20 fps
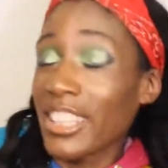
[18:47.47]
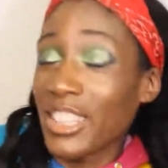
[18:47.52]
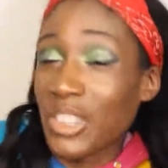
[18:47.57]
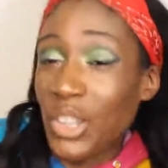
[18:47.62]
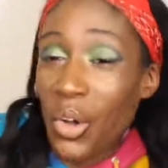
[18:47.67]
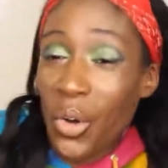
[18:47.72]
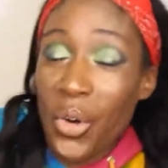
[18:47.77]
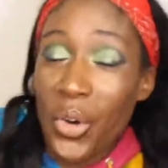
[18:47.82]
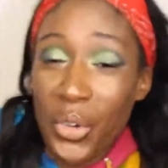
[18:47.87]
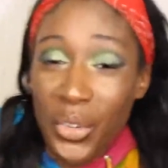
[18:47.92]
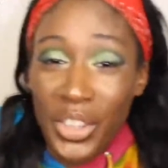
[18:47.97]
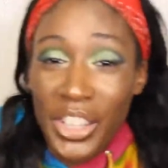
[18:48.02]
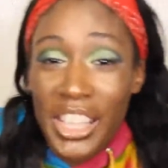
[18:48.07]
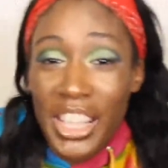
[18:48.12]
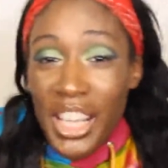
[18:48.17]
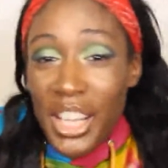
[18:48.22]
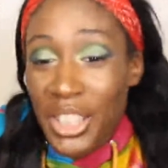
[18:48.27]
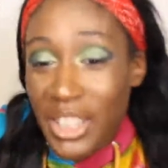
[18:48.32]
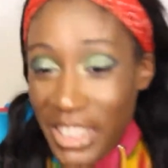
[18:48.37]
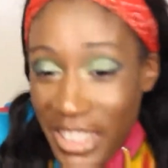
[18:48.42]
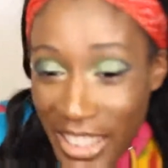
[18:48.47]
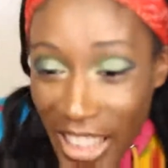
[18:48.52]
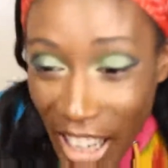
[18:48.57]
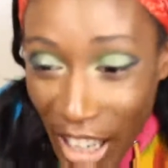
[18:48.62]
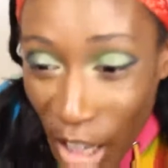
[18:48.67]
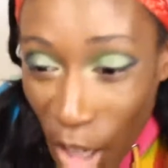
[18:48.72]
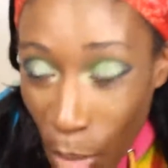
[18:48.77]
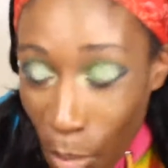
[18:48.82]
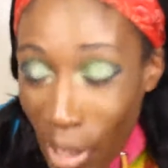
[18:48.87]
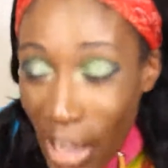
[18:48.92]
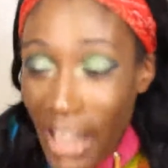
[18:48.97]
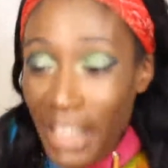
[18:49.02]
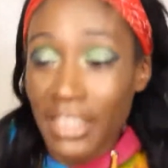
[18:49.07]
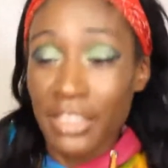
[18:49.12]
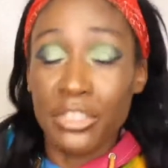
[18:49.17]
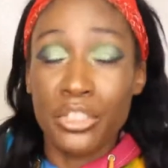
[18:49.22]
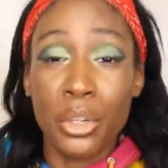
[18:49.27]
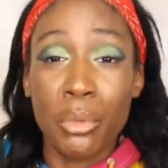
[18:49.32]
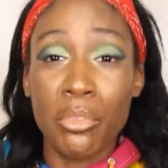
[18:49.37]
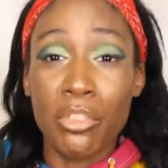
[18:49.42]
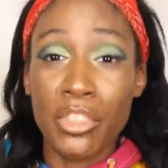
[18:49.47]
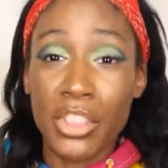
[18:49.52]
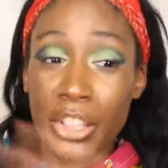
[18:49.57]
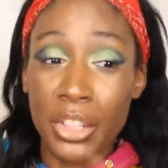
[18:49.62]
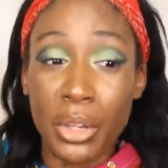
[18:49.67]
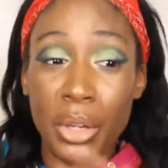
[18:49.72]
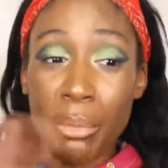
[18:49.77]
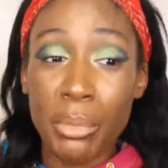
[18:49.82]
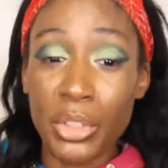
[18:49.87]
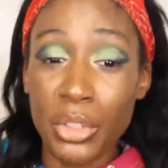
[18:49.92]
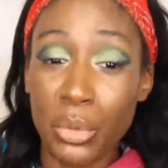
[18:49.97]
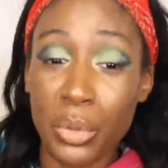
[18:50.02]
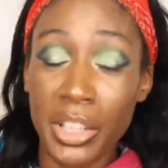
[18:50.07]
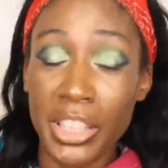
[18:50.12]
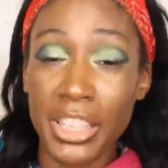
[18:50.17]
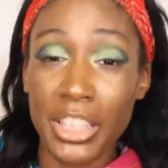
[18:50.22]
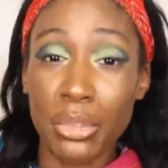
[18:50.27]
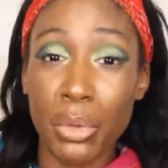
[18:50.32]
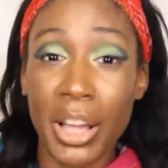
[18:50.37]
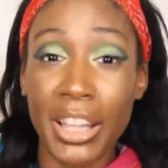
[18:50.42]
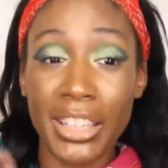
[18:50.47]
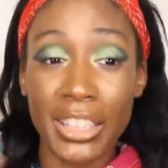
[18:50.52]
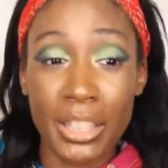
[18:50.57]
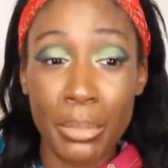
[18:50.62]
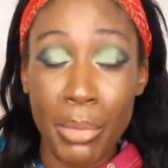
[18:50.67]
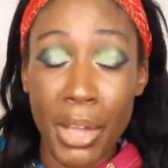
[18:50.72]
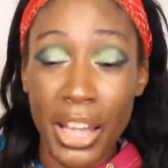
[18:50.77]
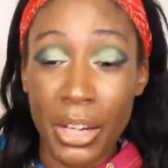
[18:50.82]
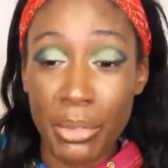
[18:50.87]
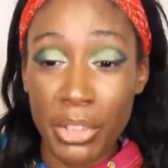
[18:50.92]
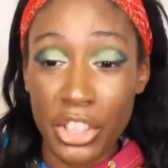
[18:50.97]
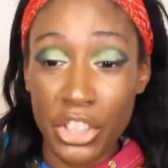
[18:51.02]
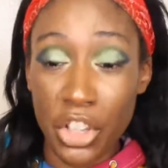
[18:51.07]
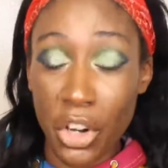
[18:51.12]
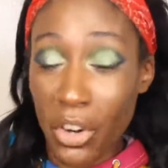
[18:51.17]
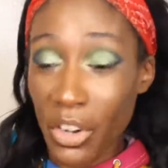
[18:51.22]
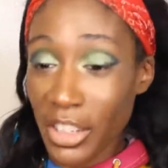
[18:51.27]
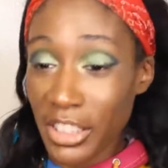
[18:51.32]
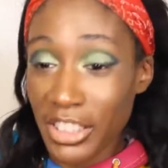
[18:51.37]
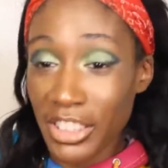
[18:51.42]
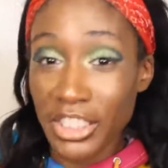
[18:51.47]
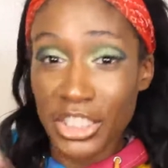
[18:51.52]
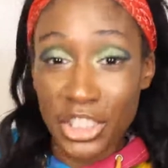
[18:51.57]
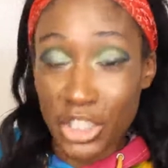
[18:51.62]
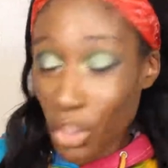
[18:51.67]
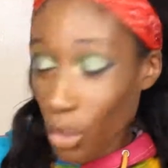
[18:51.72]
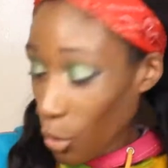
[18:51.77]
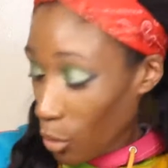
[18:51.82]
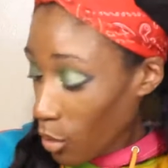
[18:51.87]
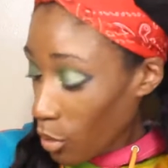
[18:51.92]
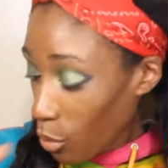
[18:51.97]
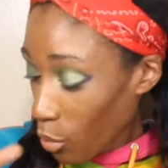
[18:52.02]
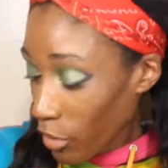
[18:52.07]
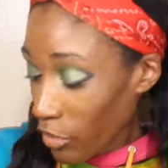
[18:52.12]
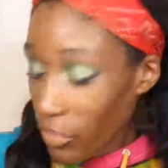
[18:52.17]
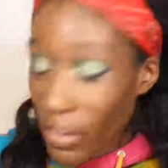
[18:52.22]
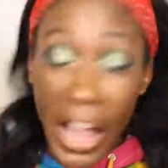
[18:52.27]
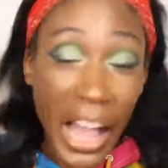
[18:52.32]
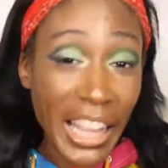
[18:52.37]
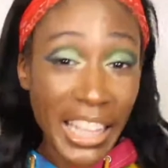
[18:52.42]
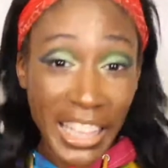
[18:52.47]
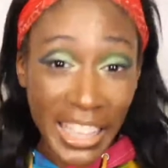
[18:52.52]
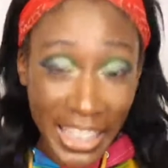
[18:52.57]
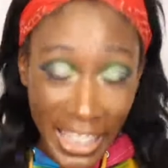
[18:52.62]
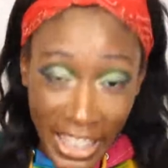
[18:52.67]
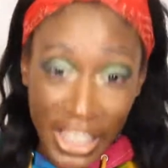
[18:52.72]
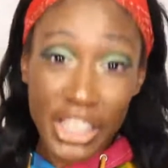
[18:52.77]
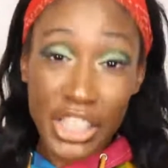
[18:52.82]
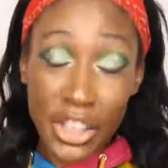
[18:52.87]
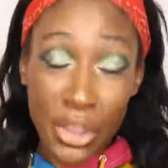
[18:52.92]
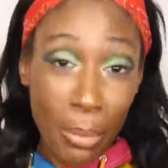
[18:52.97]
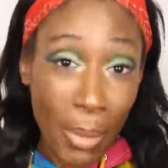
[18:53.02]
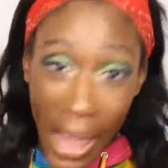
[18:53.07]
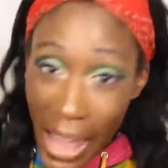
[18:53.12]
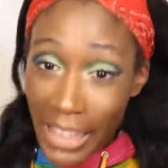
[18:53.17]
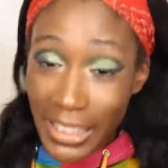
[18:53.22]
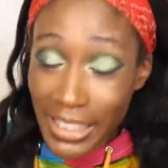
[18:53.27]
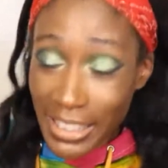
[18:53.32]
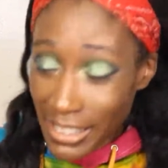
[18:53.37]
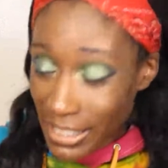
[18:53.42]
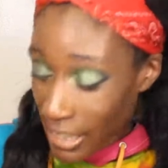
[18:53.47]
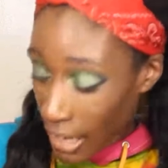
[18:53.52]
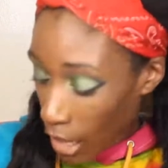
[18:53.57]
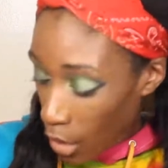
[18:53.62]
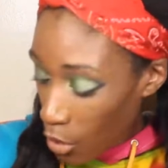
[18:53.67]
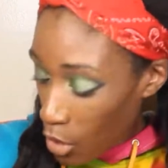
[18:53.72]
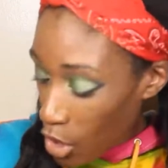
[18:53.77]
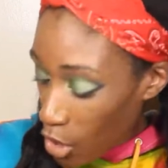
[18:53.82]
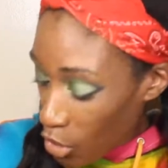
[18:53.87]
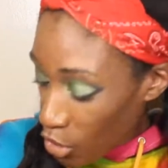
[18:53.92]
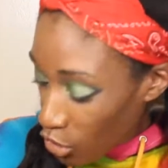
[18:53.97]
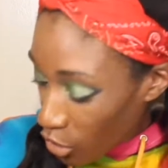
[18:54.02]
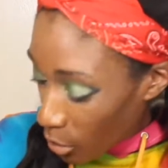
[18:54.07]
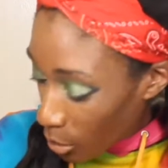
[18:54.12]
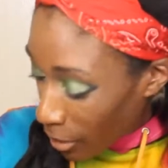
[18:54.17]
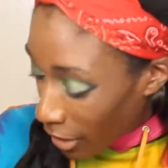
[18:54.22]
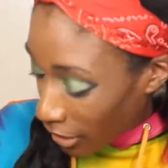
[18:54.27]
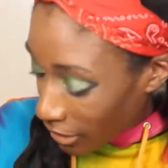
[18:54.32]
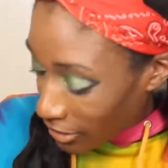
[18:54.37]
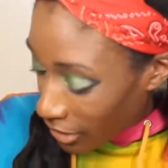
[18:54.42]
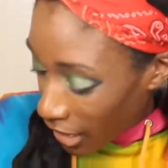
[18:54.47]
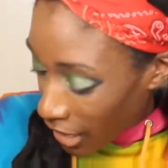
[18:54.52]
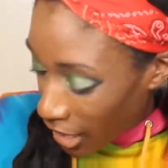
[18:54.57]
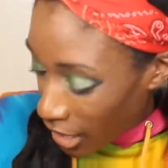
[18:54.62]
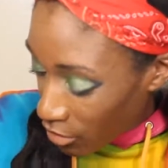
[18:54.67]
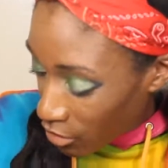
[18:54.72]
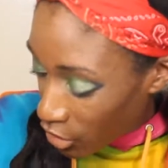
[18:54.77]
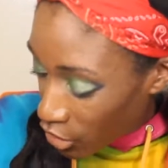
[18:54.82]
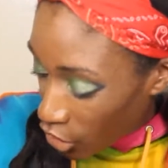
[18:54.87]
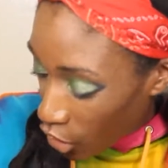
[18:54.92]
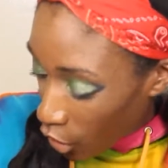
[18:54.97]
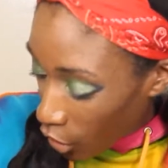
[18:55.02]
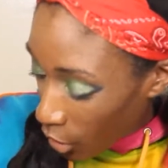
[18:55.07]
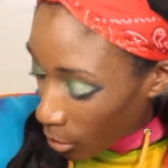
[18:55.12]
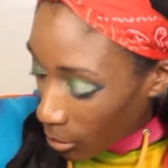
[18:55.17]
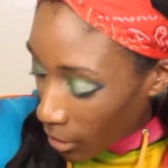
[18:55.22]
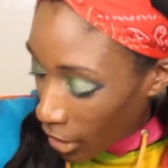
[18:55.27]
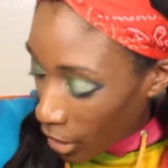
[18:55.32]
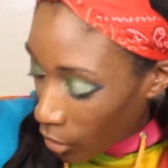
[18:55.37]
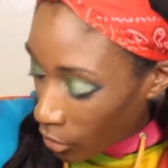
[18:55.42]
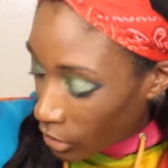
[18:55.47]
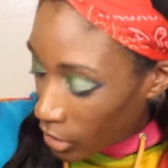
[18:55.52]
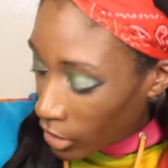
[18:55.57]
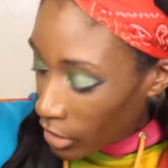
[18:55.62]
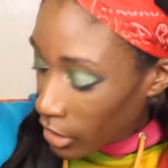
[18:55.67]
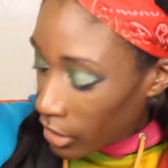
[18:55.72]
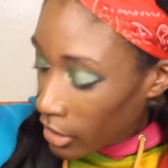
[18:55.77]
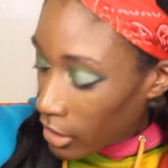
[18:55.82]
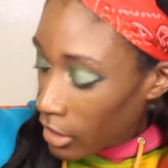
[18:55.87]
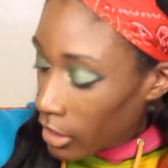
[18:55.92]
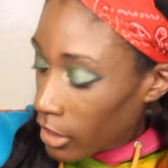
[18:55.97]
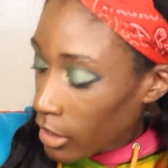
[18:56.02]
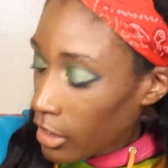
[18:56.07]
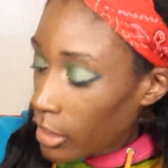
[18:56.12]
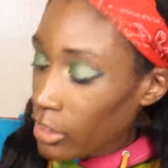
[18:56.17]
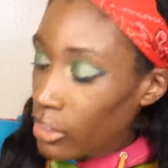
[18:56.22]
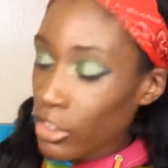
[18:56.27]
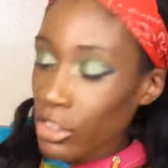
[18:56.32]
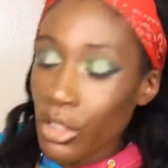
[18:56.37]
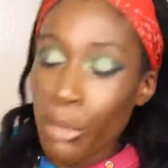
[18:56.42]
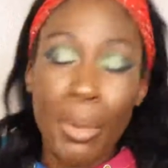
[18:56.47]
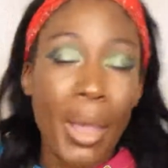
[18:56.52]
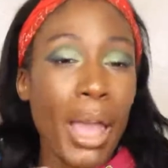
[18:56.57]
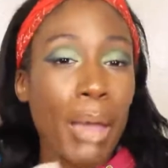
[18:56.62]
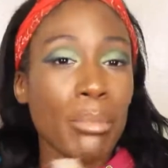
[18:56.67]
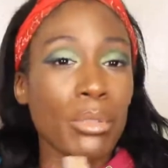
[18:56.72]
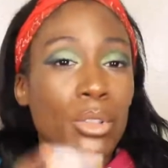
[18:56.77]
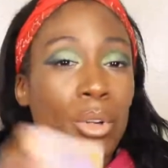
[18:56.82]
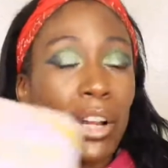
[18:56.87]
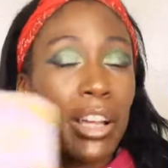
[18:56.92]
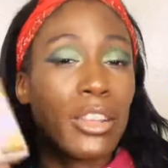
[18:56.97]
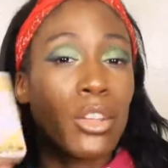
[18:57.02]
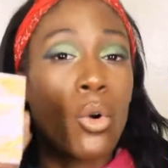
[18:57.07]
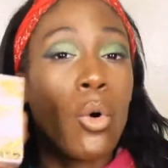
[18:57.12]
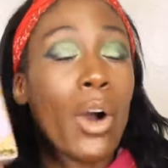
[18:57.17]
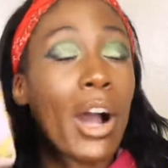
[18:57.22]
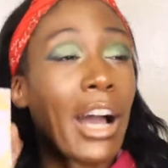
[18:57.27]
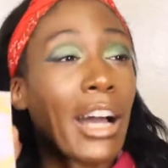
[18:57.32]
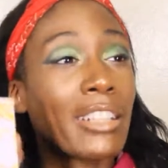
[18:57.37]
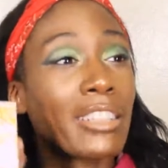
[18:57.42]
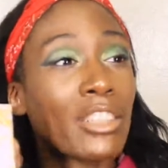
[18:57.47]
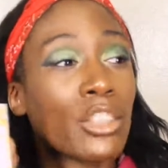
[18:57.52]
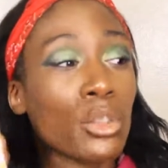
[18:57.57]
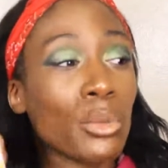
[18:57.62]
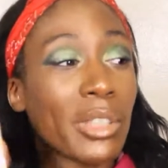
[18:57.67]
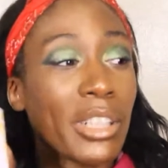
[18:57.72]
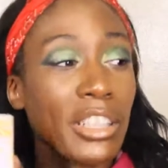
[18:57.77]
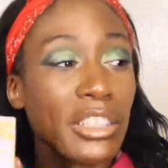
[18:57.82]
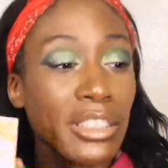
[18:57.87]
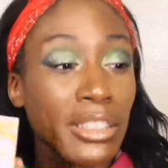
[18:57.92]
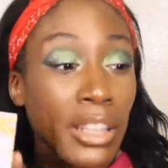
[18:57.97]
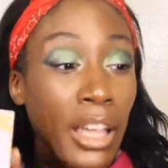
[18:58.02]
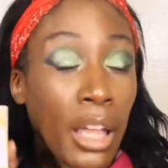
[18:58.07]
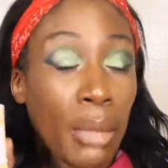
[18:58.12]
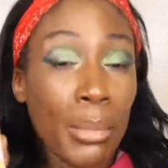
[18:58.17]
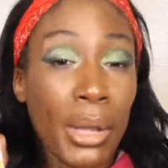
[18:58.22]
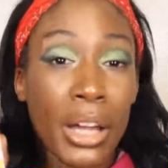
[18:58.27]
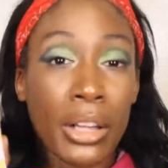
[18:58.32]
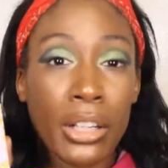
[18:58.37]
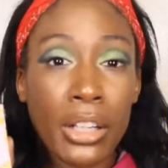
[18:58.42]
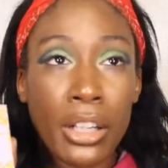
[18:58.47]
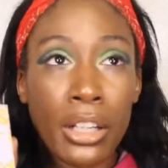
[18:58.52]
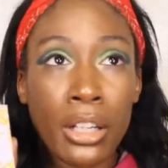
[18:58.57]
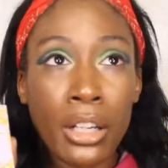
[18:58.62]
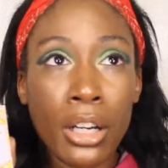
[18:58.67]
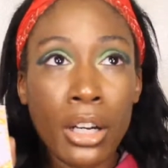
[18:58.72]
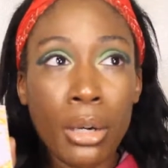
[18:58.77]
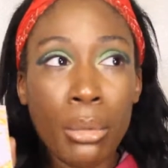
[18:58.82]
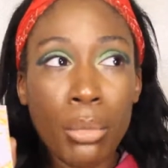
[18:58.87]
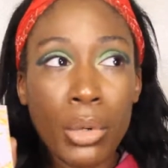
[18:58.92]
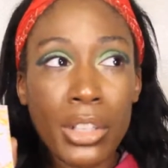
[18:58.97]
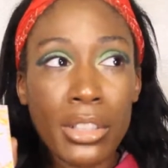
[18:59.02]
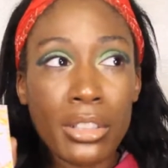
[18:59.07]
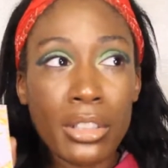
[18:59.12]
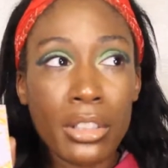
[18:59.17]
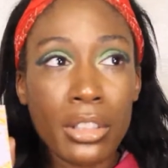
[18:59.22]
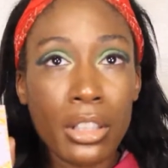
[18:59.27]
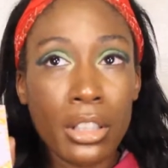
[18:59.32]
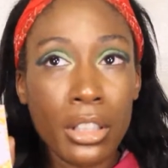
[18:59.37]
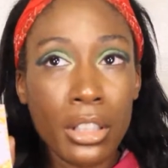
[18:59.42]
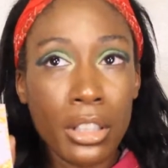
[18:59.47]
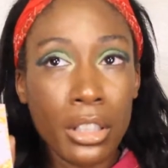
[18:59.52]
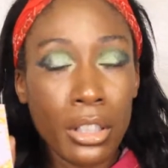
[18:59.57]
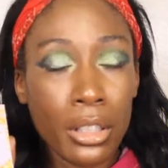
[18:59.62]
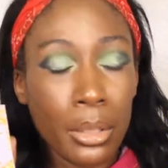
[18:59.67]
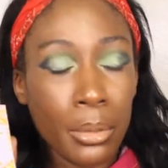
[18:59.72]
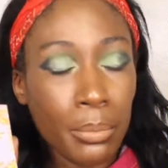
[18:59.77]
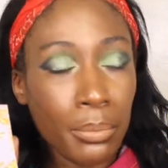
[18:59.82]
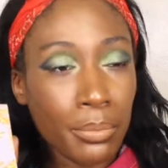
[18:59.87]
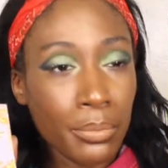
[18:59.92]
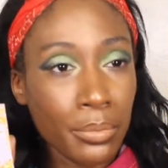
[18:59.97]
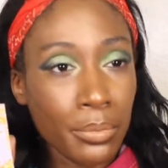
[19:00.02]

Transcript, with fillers: so um, I had to film a video in between this while I let the battery charge. So we're finally going to get into the palettes now. So the palettes I have to talk about. The Pat McGrath Quads, the new one that just came out, um, what is it? Um,